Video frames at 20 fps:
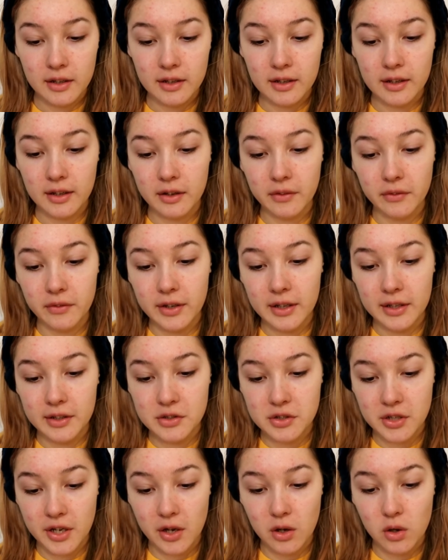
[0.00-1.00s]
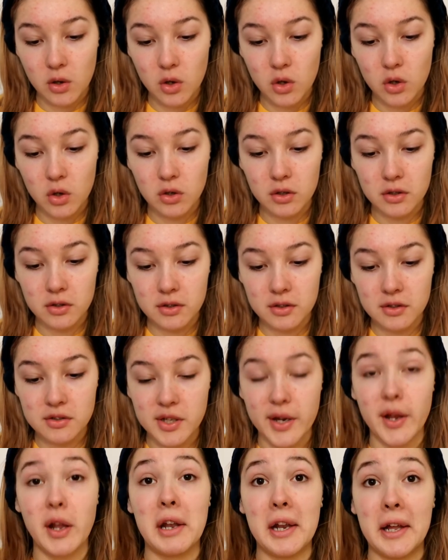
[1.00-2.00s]
like really gel
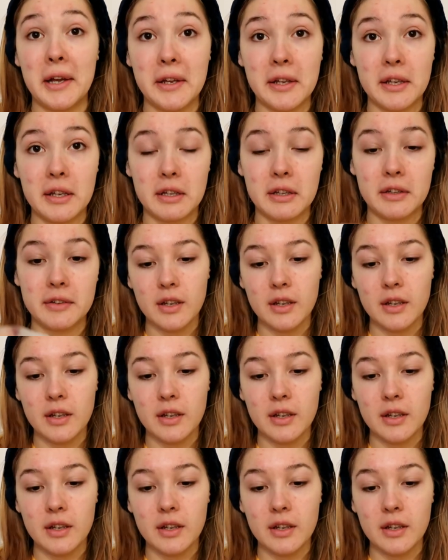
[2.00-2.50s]
like.